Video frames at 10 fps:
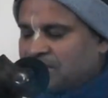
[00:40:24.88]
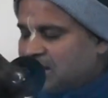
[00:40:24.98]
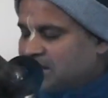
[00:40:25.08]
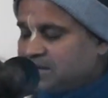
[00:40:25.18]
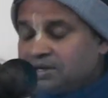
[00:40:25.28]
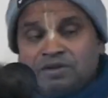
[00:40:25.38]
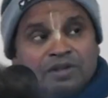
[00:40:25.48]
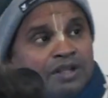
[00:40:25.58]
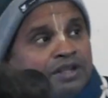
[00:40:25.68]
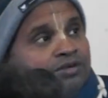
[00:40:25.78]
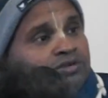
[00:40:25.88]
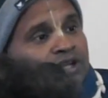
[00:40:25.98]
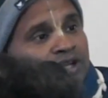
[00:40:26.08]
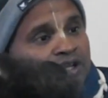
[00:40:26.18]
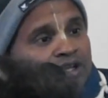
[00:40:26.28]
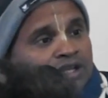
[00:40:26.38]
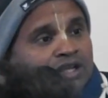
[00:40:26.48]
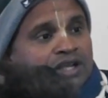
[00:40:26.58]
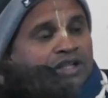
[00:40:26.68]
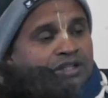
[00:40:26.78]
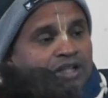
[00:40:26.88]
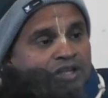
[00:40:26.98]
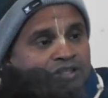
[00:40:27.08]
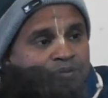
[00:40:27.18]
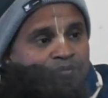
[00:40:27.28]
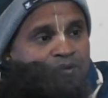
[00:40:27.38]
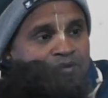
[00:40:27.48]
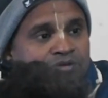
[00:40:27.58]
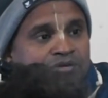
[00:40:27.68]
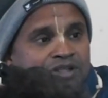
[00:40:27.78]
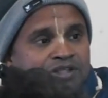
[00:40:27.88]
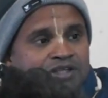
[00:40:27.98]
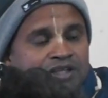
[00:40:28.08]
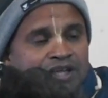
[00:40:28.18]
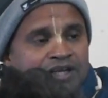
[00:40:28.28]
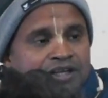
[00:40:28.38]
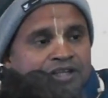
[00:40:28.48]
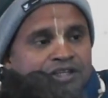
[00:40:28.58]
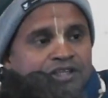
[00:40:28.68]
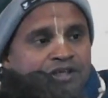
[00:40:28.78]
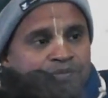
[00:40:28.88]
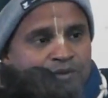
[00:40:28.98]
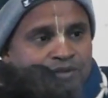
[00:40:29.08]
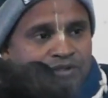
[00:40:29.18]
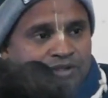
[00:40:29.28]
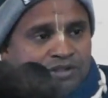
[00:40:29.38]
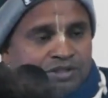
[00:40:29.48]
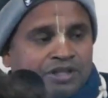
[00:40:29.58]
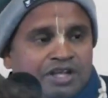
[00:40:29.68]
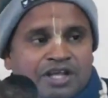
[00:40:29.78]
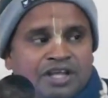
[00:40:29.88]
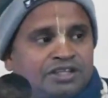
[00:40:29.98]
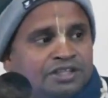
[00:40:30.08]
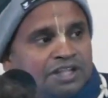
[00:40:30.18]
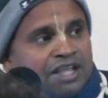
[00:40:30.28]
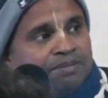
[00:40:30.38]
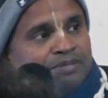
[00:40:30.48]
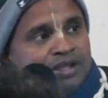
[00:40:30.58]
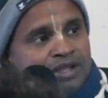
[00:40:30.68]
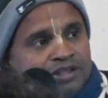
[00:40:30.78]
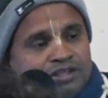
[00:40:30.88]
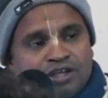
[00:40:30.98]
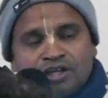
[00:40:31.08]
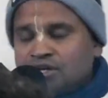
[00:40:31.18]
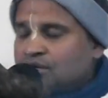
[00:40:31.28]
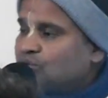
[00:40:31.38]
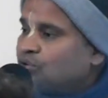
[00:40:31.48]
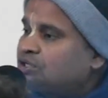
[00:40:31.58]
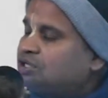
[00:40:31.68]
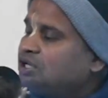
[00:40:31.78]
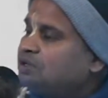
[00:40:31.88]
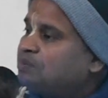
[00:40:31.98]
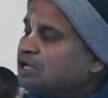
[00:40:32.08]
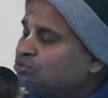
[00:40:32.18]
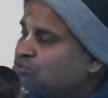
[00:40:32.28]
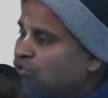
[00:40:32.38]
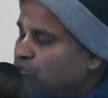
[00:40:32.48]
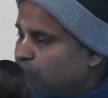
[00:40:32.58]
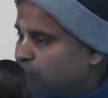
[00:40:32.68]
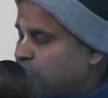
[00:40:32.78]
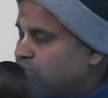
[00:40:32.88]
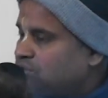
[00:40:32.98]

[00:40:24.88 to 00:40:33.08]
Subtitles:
why you see you can see a diseased person. His name is Koshti Basughosh,